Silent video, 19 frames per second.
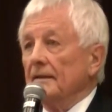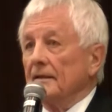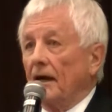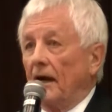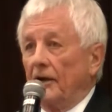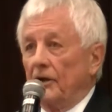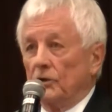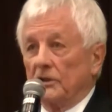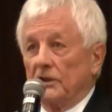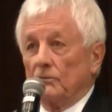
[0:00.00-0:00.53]

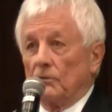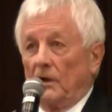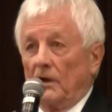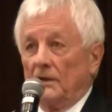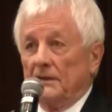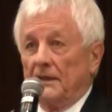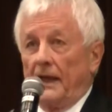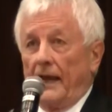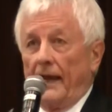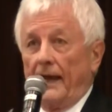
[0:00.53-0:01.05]
Coyote
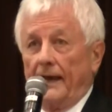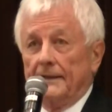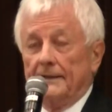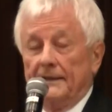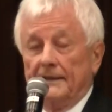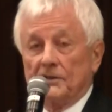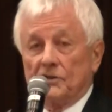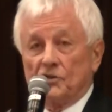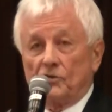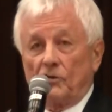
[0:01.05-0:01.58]
Run
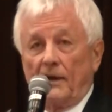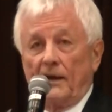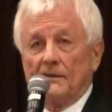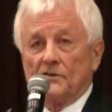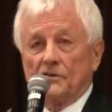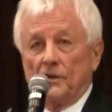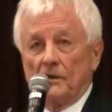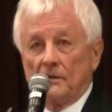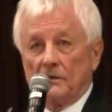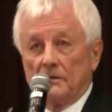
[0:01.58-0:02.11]
had its
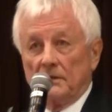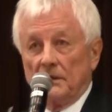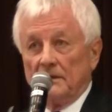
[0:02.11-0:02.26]
transit